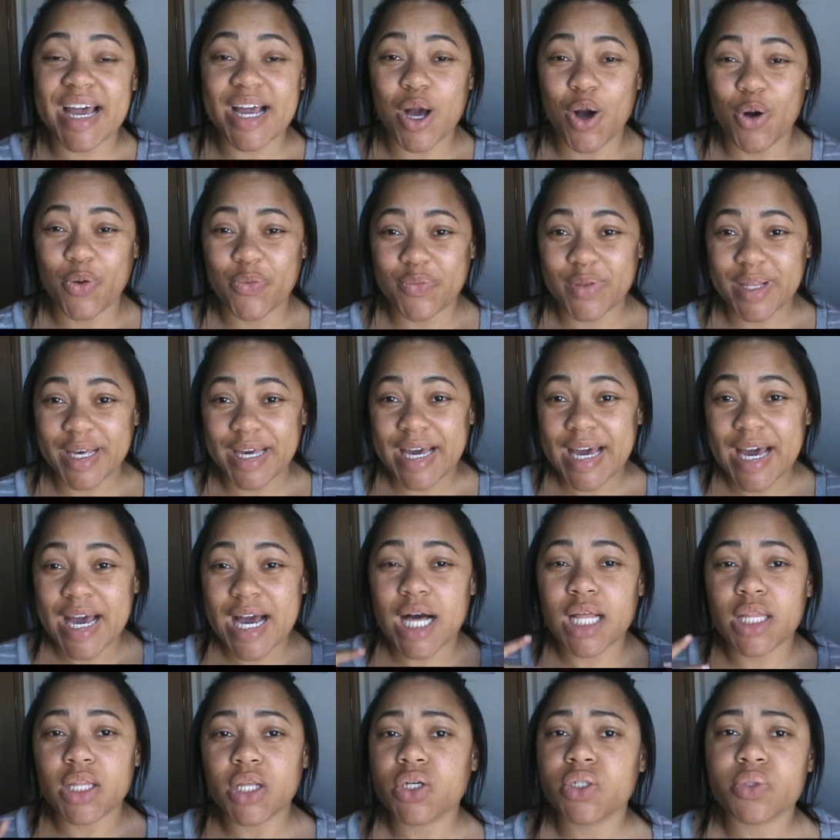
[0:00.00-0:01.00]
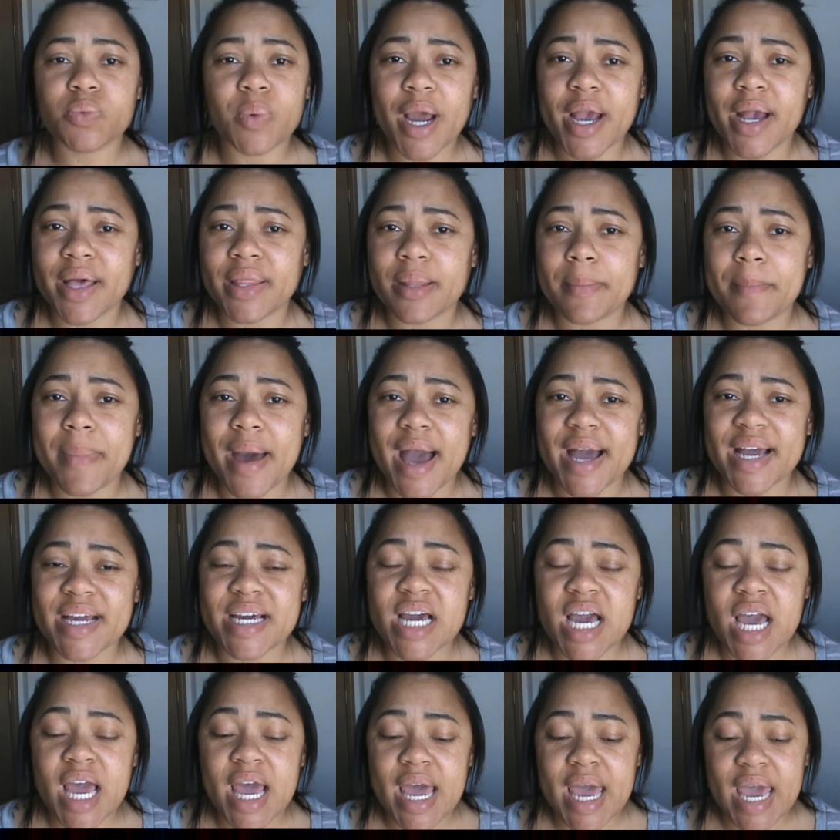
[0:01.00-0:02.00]
Hopefully it looks right in the back
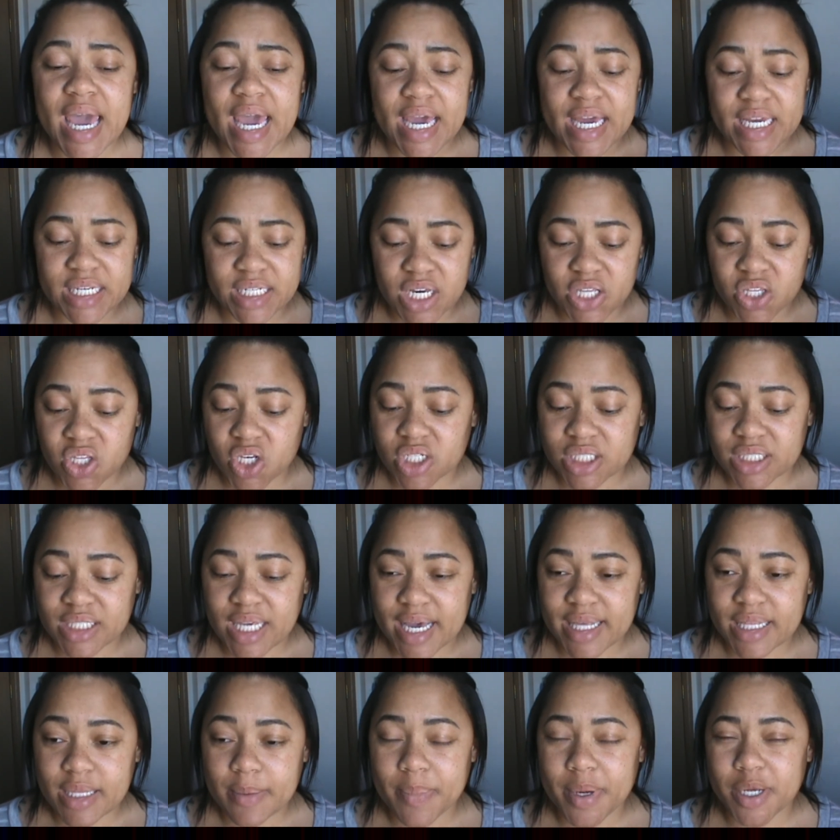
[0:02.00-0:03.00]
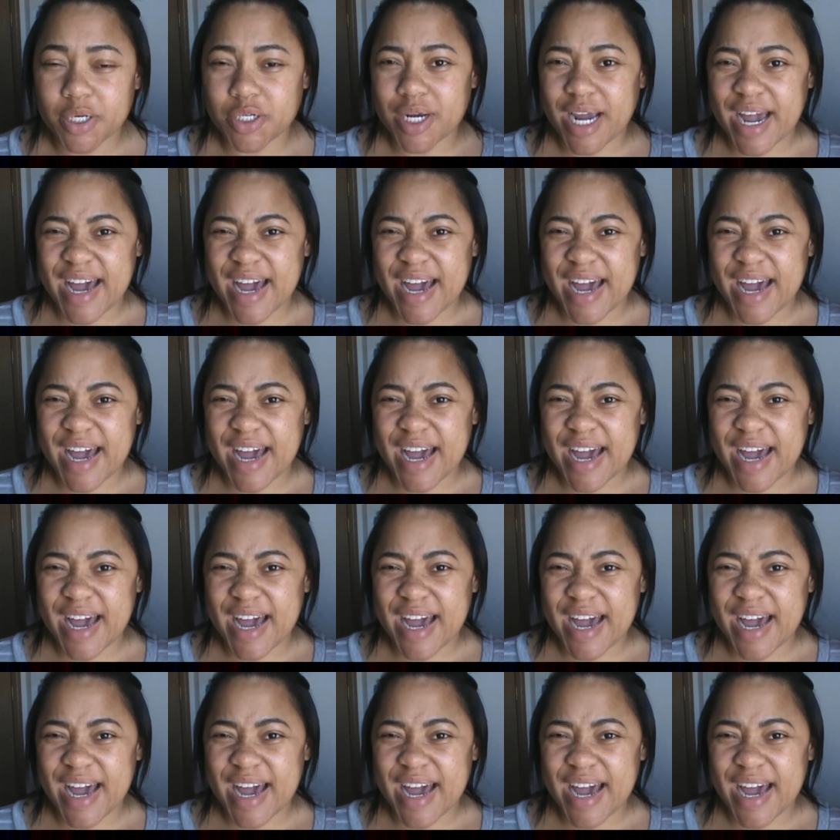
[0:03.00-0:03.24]
and it looks like the picture.